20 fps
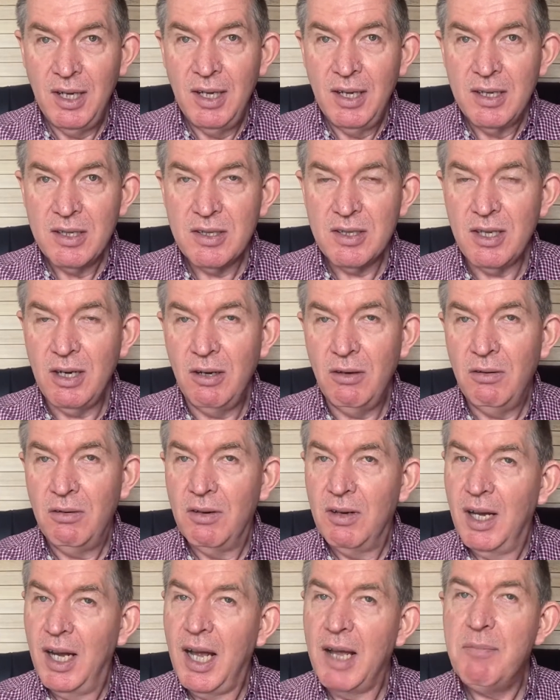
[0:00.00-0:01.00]

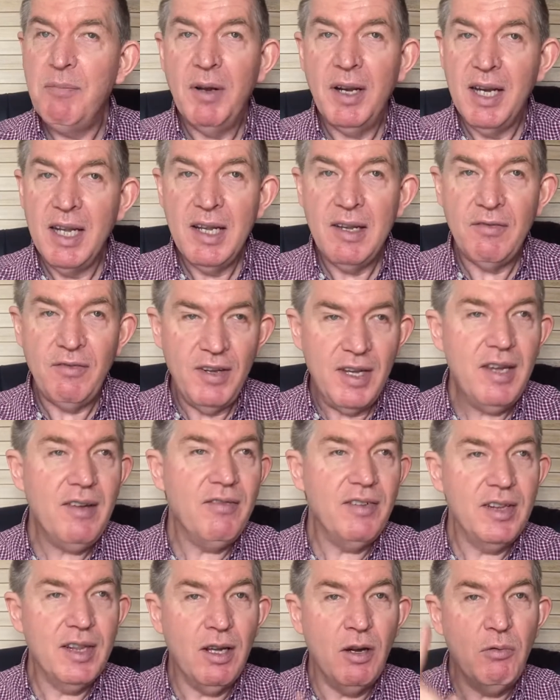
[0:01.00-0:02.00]
so I believe,
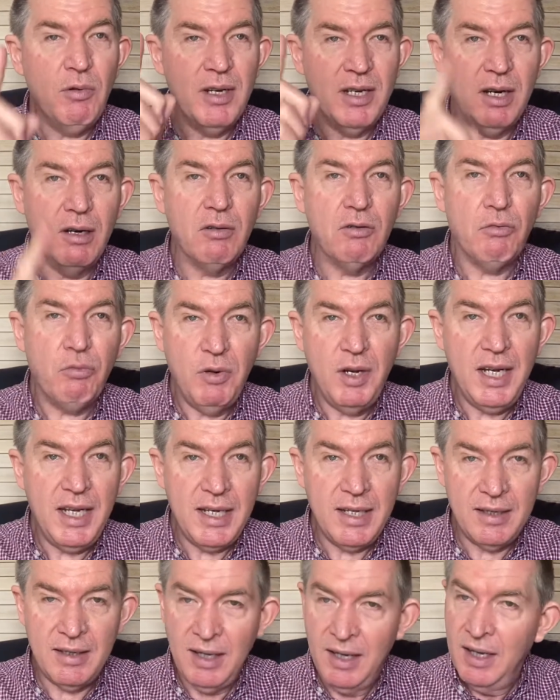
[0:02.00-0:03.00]
even though we don't
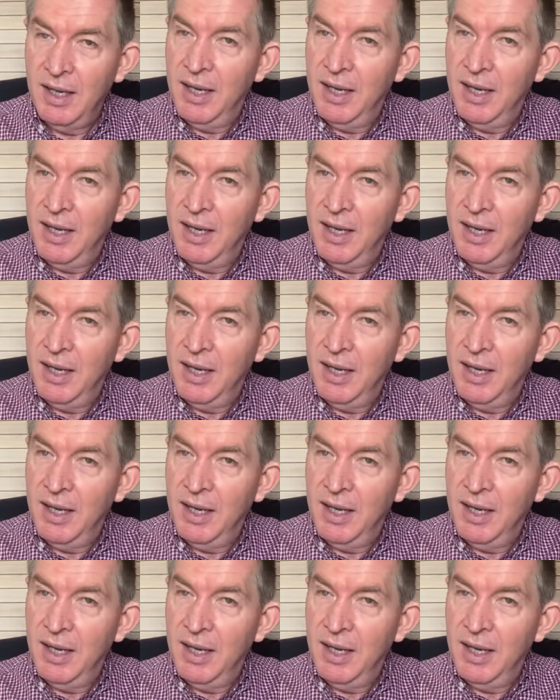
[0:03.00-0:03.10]
read